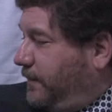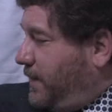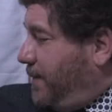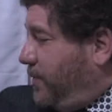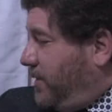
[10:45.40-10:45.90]

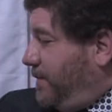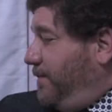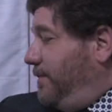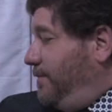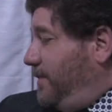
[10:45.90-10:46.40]
I'm gonna
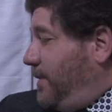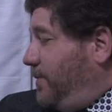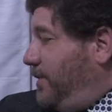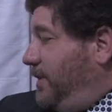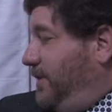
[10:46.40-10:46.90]
I'm
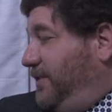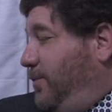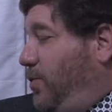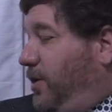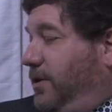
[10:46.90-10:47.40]
gonna need
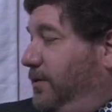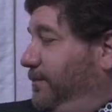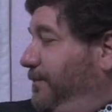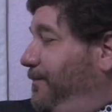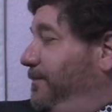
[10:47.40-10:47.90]
some water.
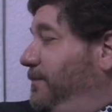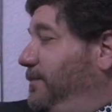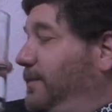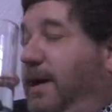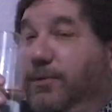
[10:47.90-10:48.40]

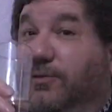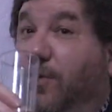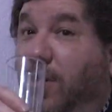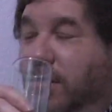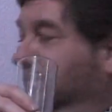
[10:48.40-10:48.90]
I was
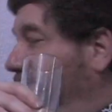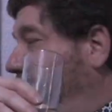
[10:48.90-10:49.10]
wrong.